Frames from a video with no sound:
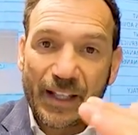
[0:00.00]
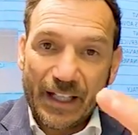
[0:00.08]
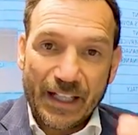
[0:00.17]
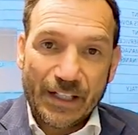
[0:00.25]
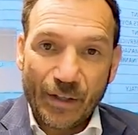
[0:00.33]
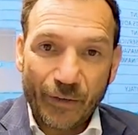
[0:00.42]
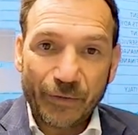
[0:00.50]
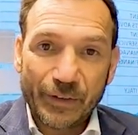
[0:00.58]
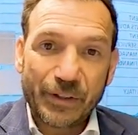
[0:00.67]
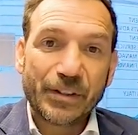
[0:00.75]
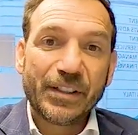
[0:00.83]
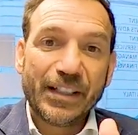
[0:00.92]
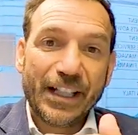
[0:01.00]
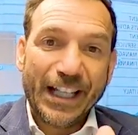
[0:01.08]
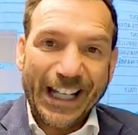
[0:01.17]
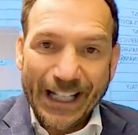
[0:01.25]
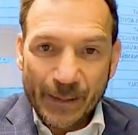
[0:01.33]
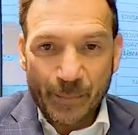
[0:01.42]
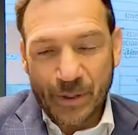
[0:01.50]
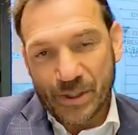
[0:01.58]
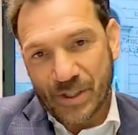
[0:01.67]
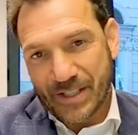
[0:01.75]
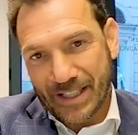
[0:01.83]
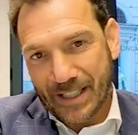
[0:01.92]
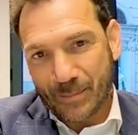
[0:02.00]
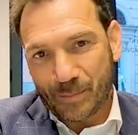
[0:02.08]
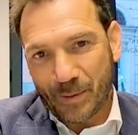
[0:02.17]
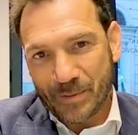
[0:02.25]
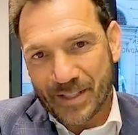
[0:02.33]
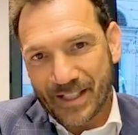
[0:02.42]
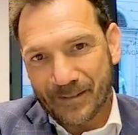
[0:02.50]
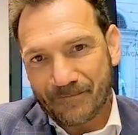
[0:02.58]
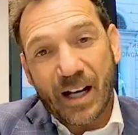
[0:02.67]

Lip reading: an offer and purchasing the property?